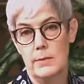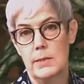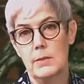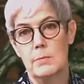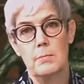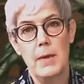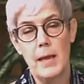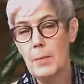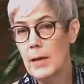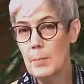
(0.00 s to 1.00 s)
It may
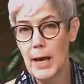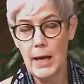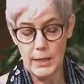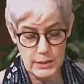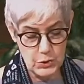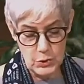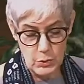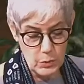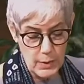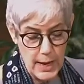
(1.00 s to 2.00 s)
be about a
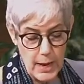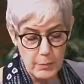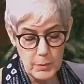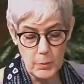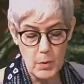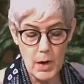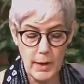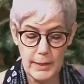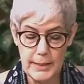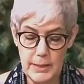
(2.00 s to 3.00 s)
2-hour
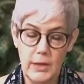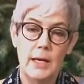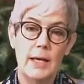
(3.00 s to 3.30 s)
walk, and